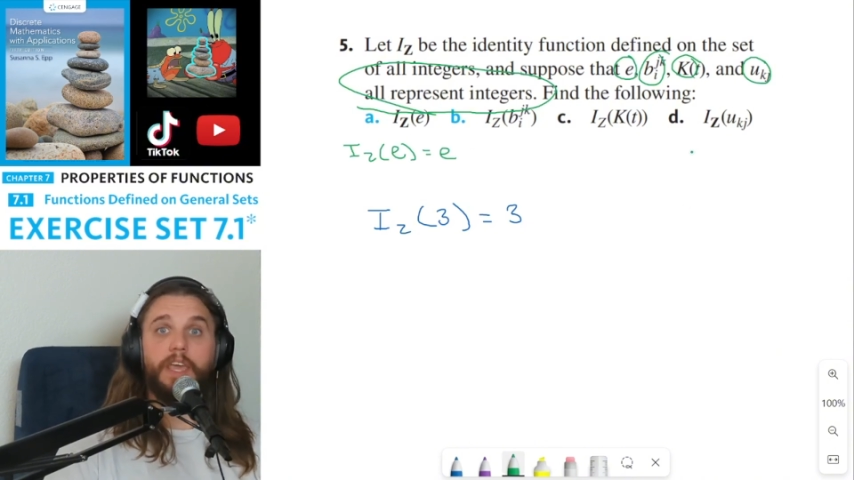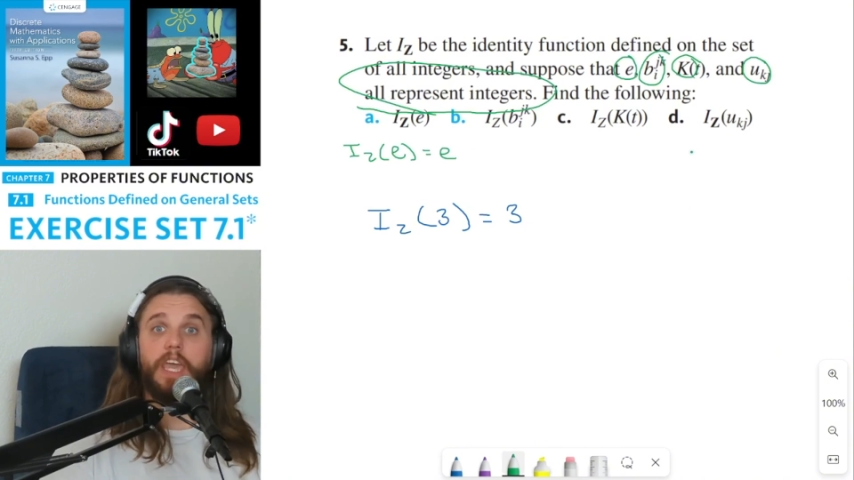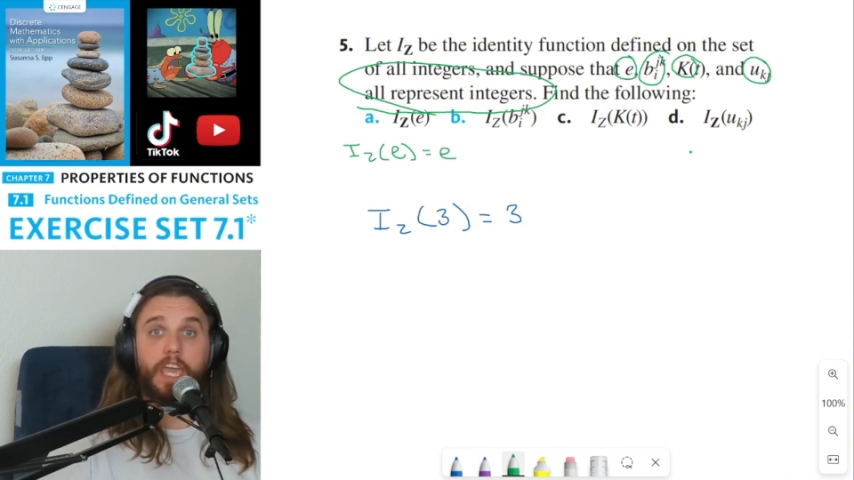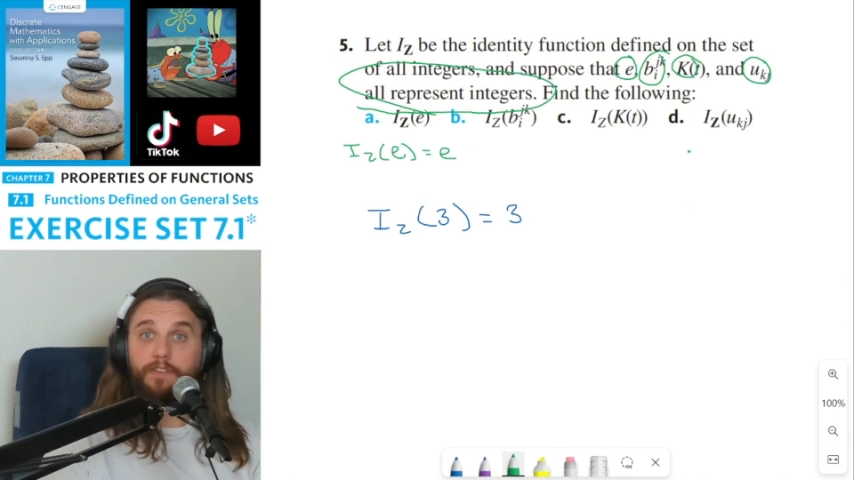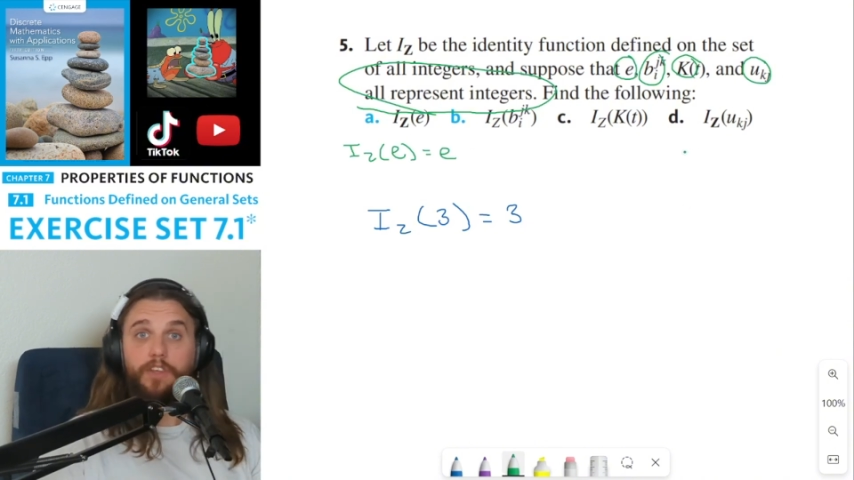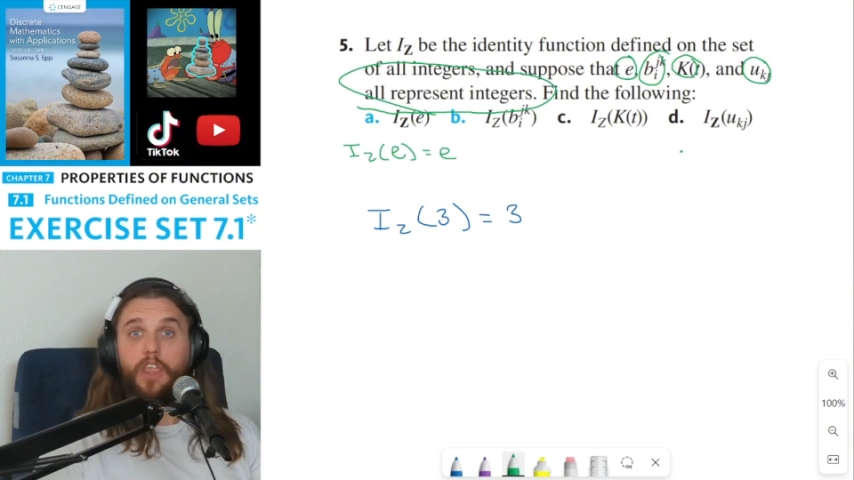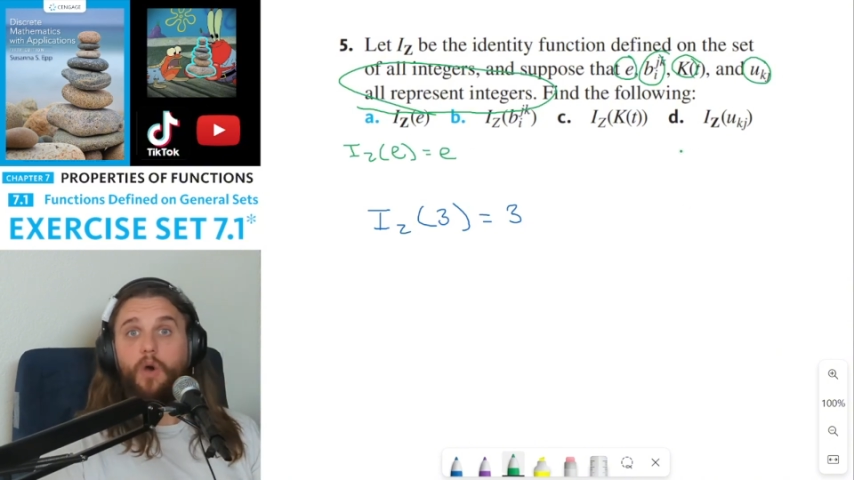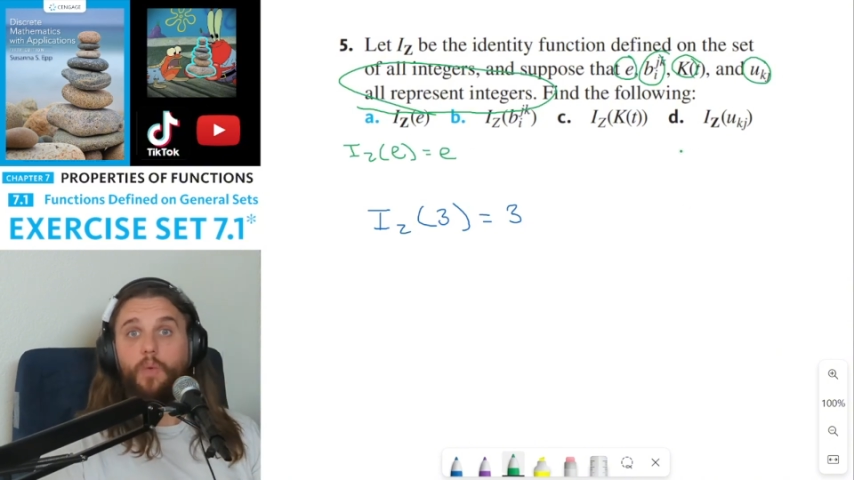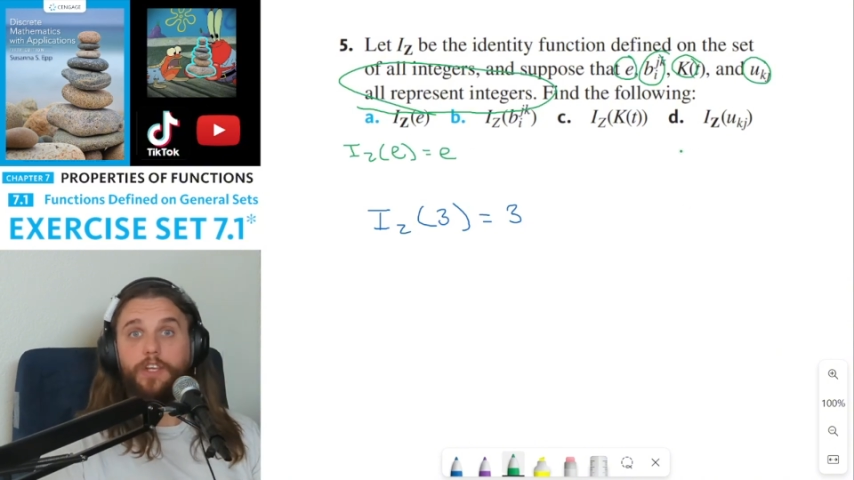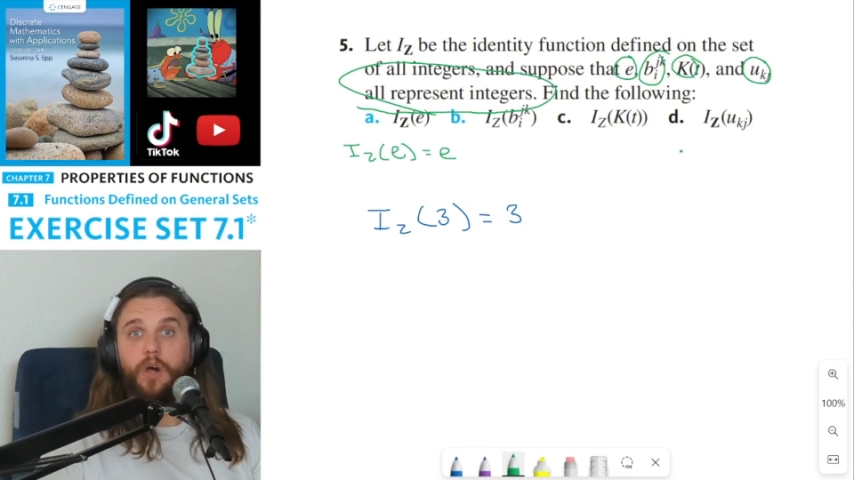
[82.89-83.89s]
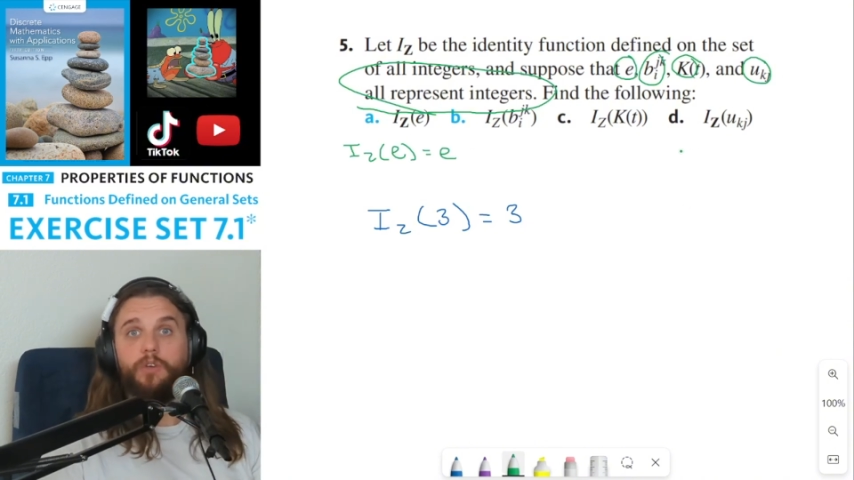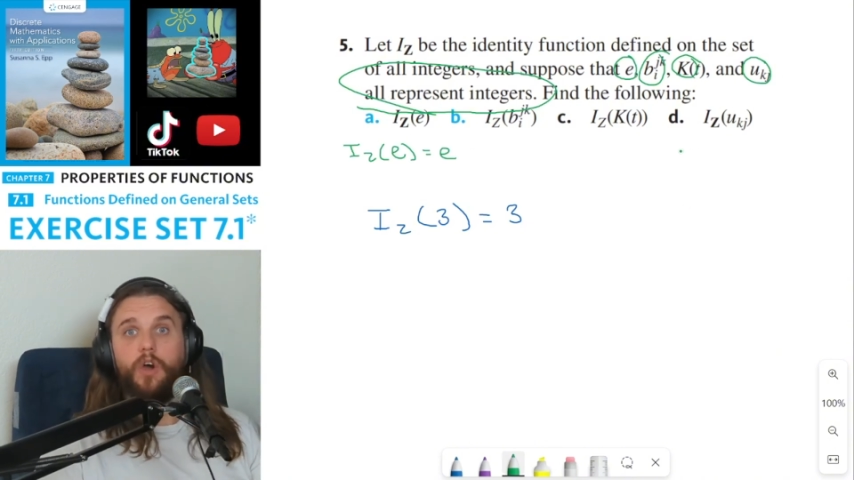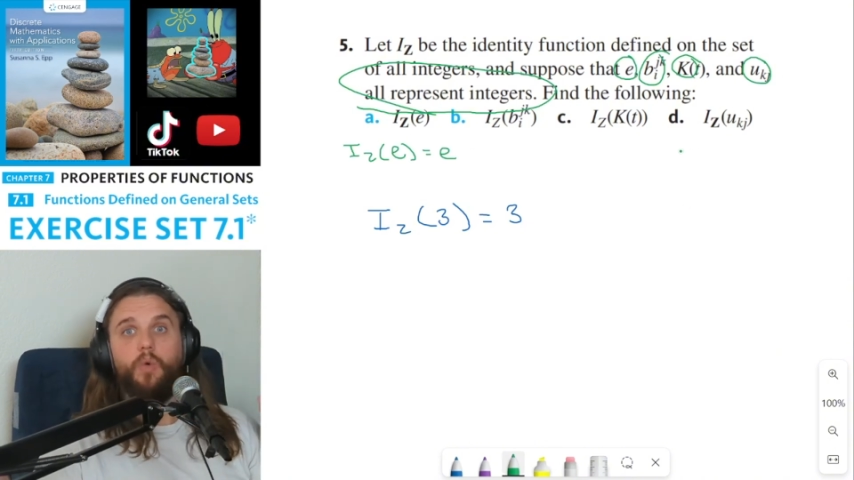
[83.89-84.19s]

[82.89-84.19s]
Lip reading: Even though we don't know